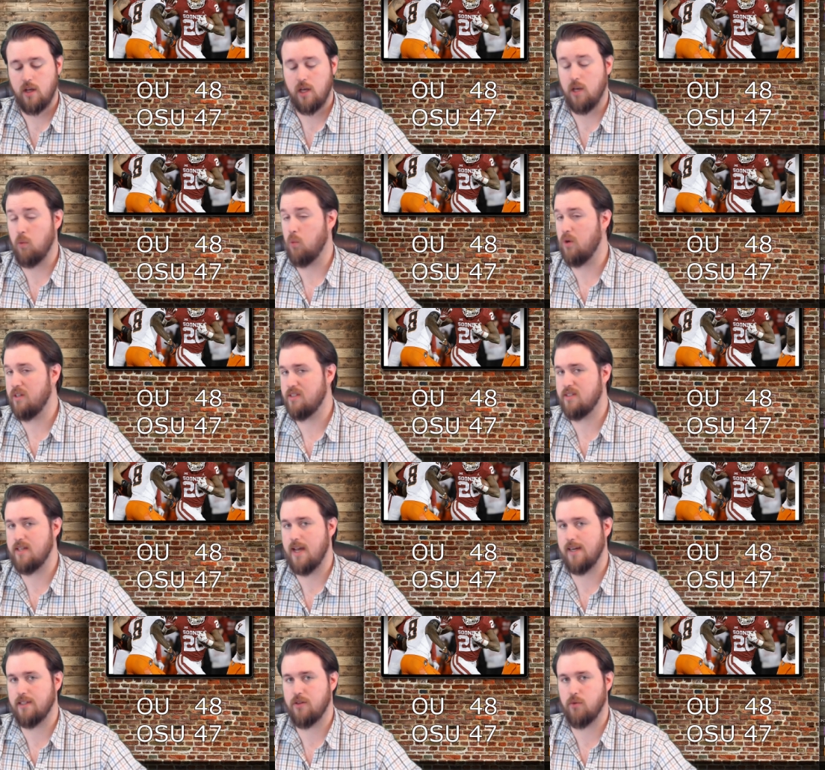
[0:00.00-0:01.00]
He was
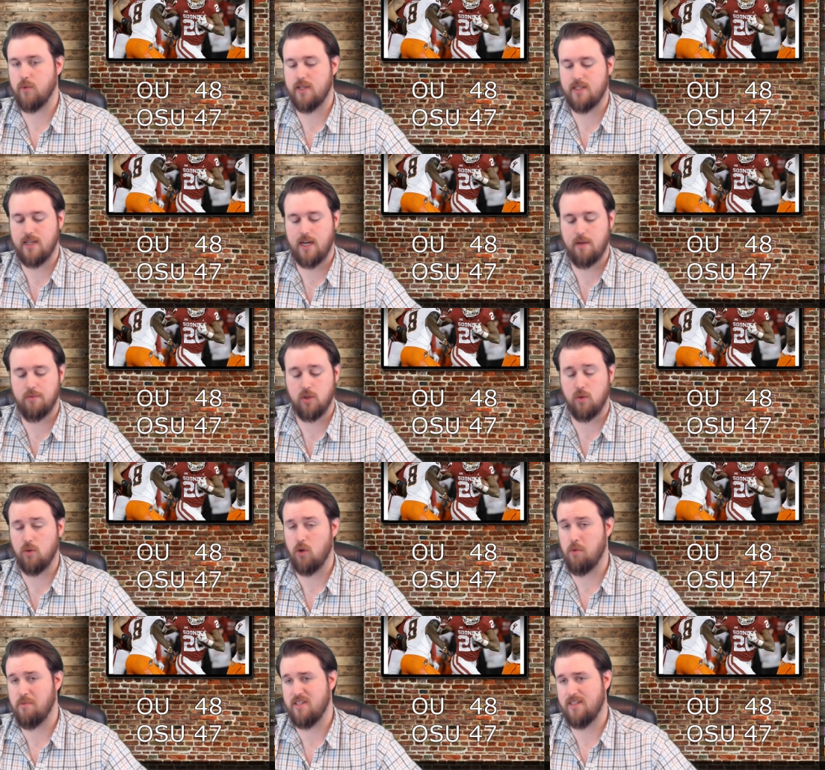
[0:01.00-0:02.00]
sacked three times.
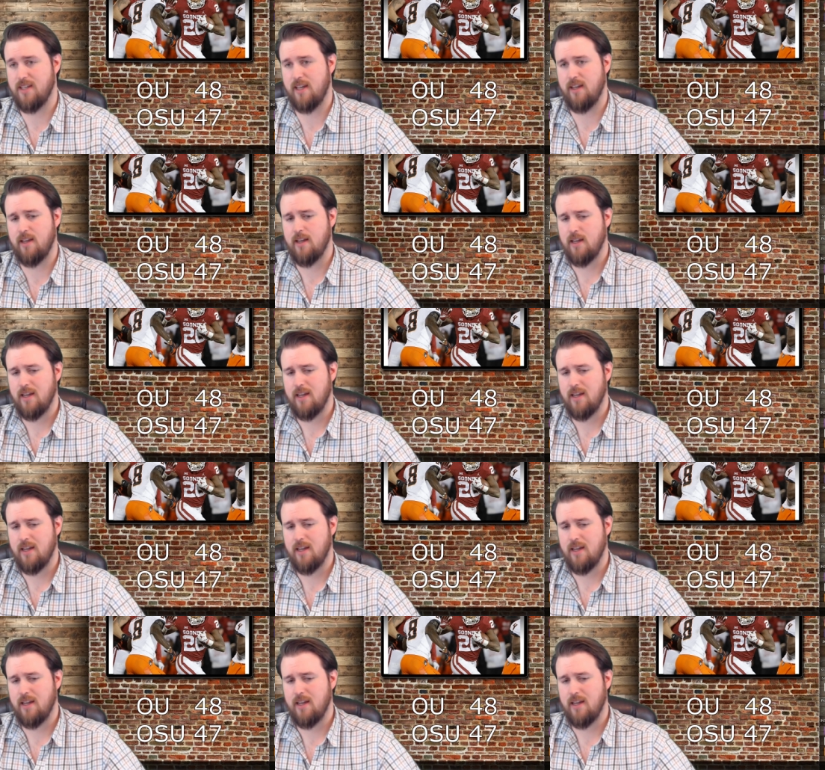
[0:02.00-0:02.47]
Oklahoma State